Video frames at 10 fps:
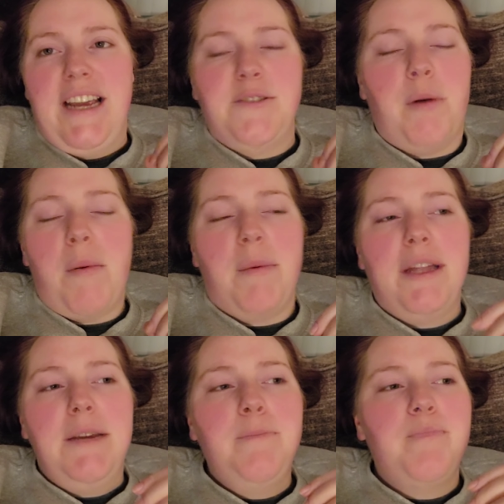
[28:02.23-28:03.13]
days
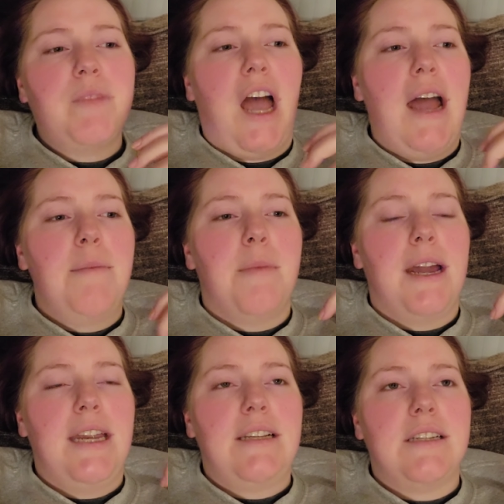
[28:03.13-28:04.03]
probably. I
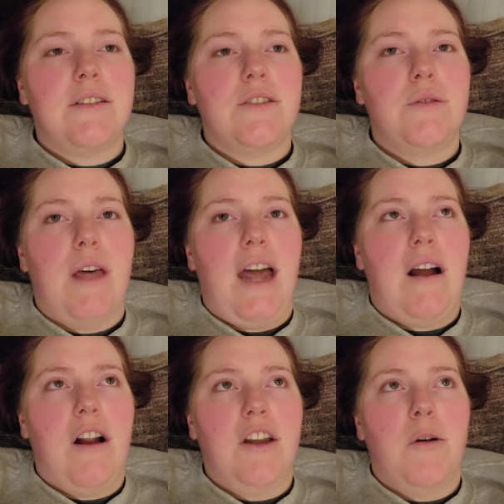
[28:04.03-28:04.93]
might do
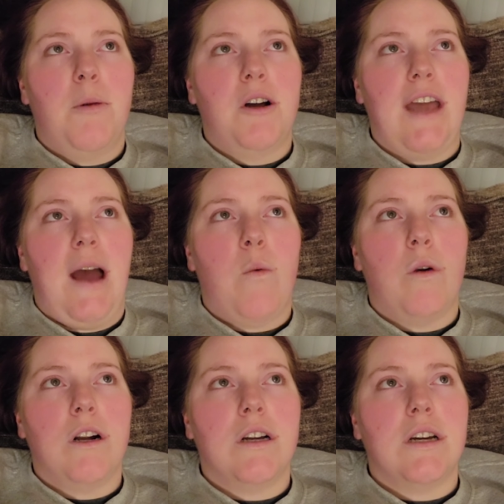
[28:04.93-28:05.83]
that audiobook at
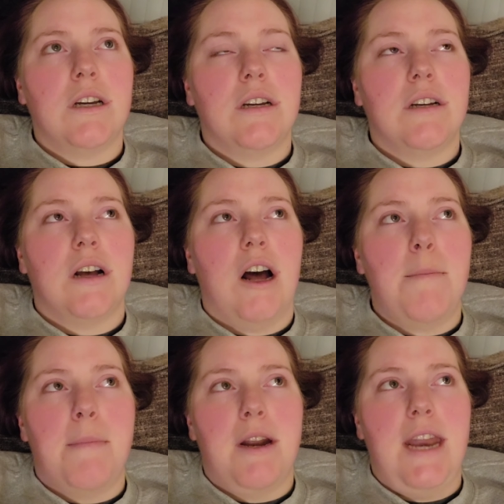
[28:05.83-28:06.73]
work
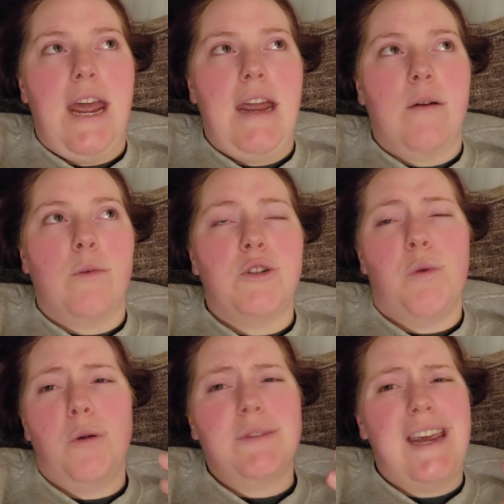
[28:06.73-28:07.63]
on Monday, which
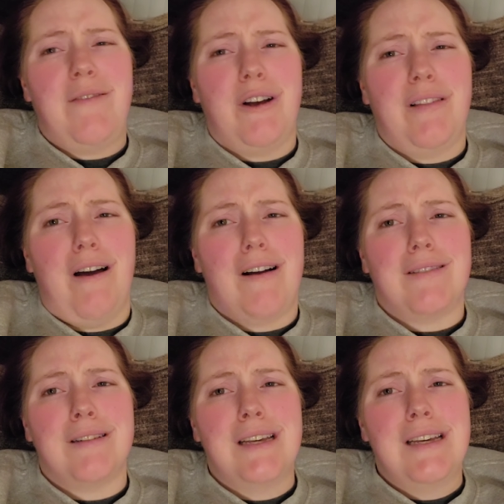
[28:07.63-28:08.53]
won't take very
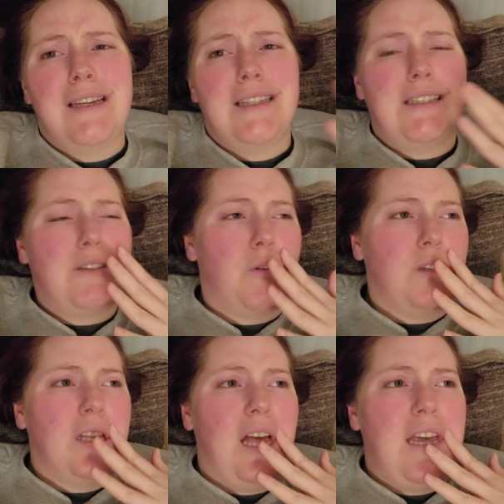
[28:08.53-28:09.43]
long because it's
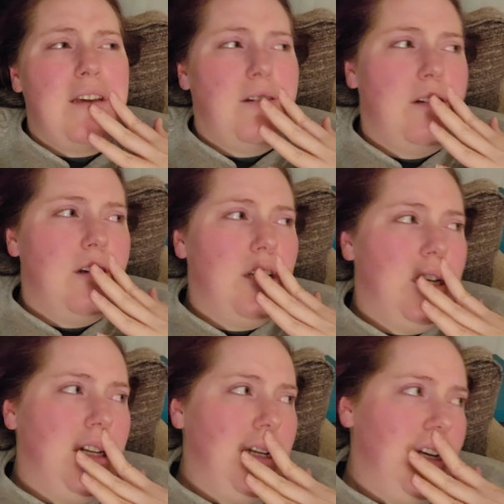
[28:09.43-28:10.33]
only like
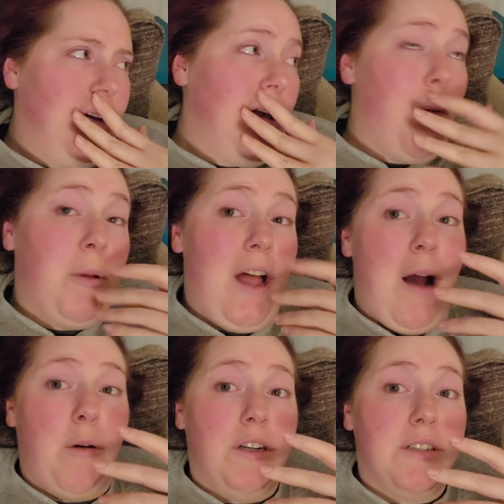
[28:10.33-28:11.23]
a couple
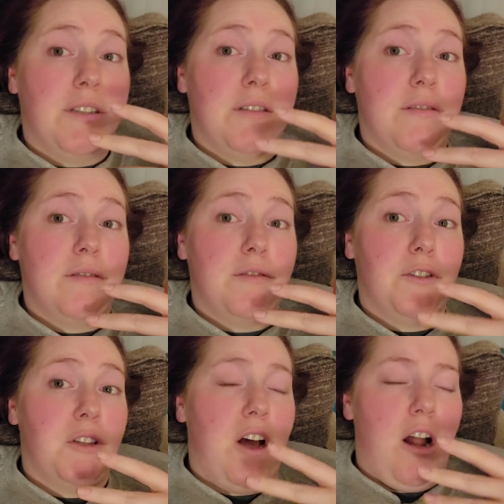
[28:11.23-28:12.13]
hours
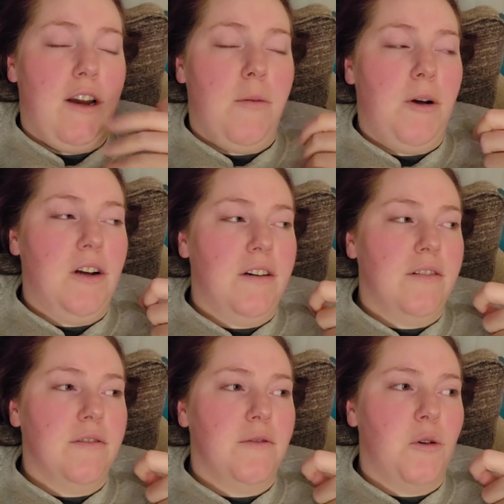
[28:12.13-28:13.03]
for the audiobook
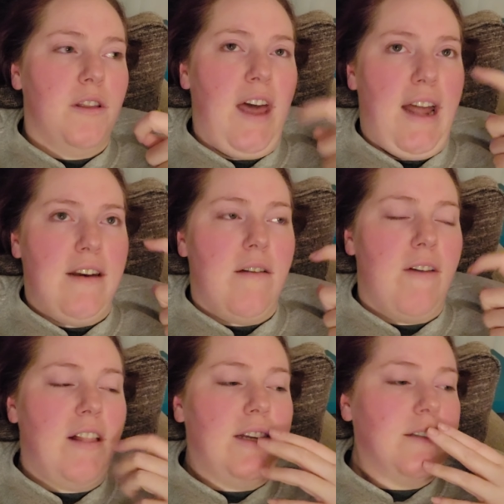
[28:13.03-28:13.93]
for that
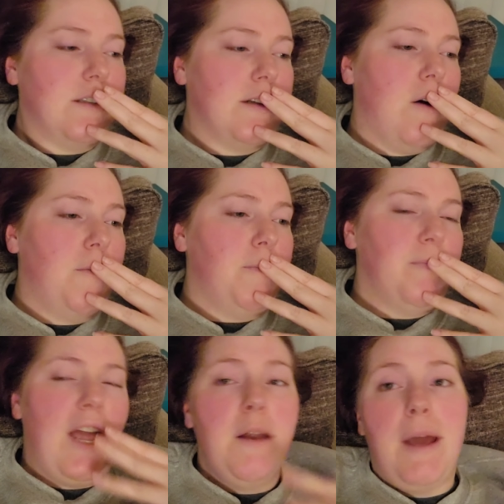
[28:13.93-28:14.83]
novella. So
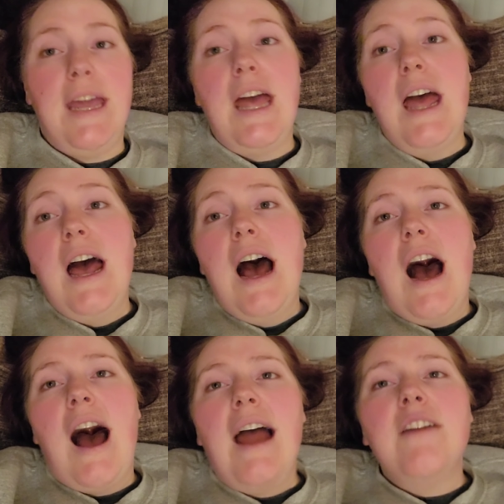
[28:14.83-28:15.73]
anyway,
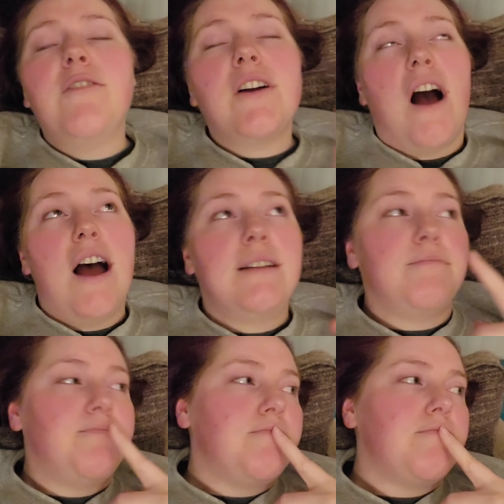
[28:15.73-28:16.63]
I forgot